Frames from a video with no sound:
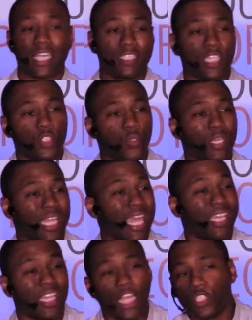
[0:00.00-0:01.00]
That's that joy
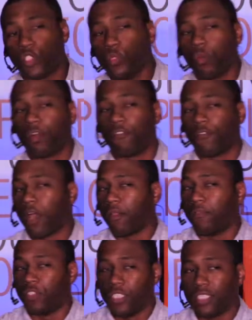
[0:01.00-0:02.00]
that unless you are a
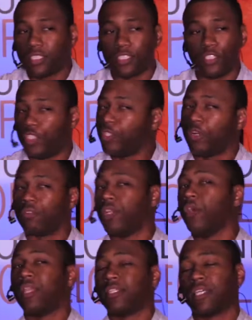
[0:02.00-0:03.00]
follower of Jesus, you
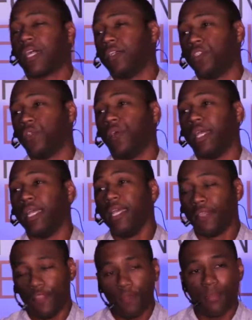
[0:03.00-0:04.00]
don't know that kind of joy.